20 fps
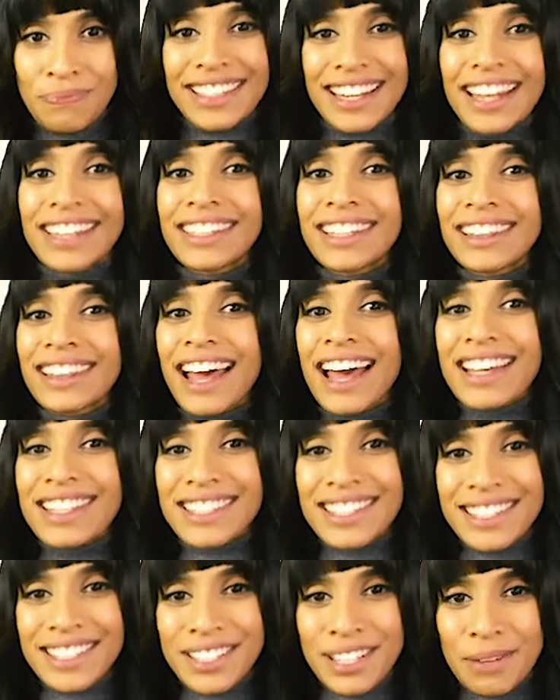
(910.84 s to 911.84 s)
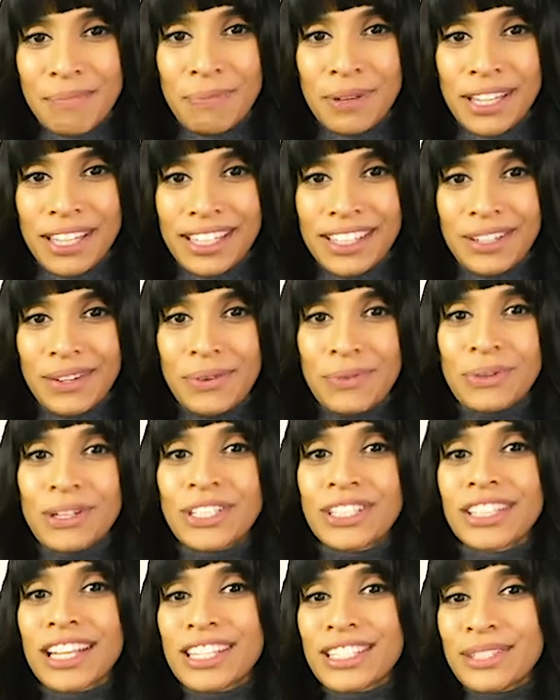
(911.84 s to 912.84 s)
And the last is Tipeee, which
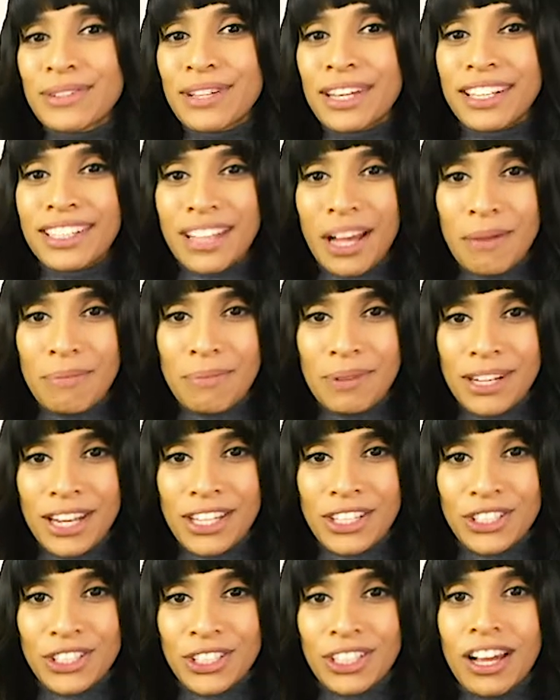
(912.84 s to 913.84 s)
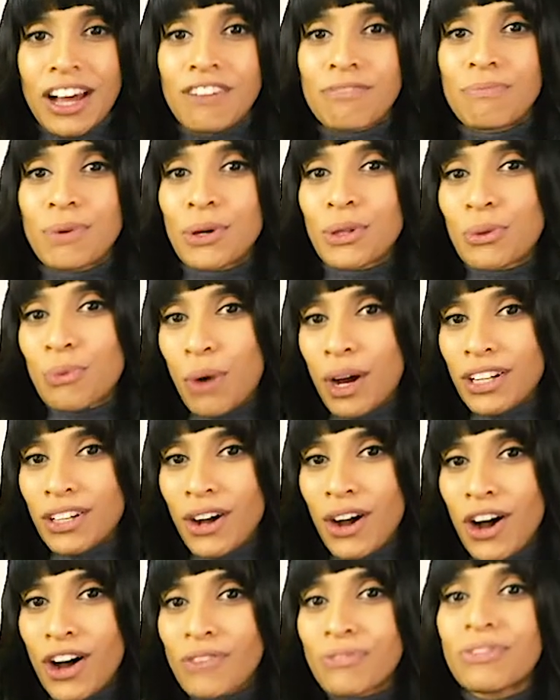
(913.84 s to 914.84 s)
lets you get a combination of both
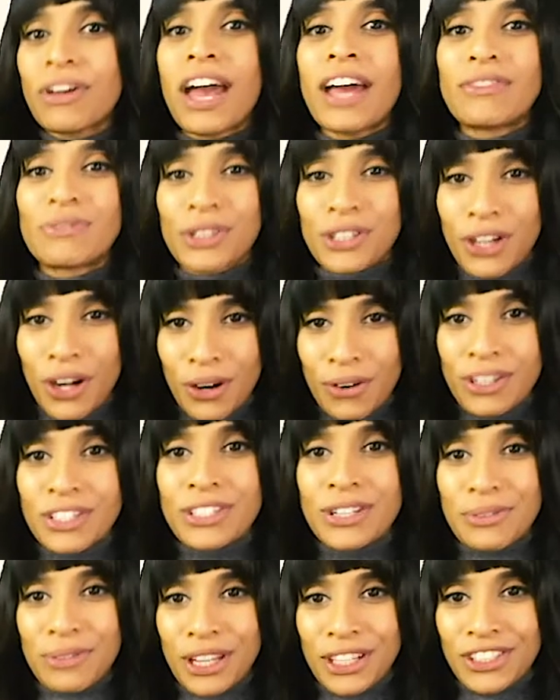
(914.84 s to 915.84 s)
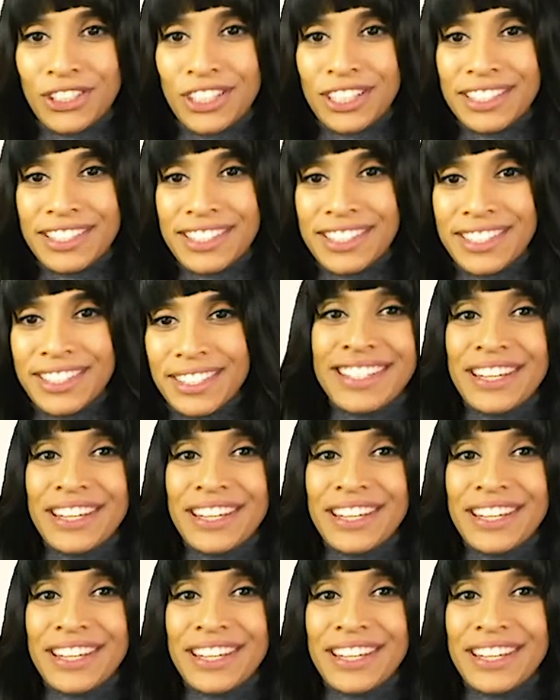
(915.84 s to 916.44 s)
one-off and recurring donations.